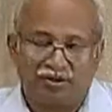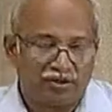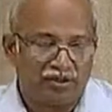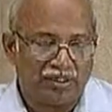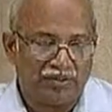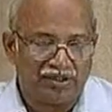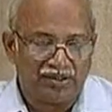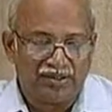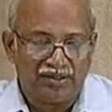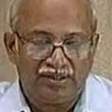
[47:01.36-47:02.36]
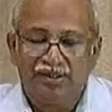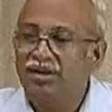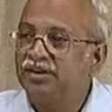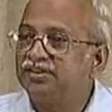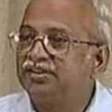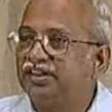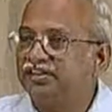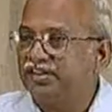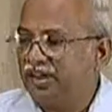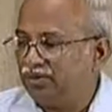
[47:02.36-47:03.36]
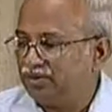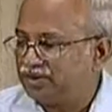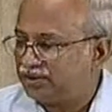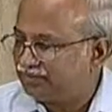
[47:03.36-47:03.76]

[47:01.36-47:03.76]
on our stress calculation.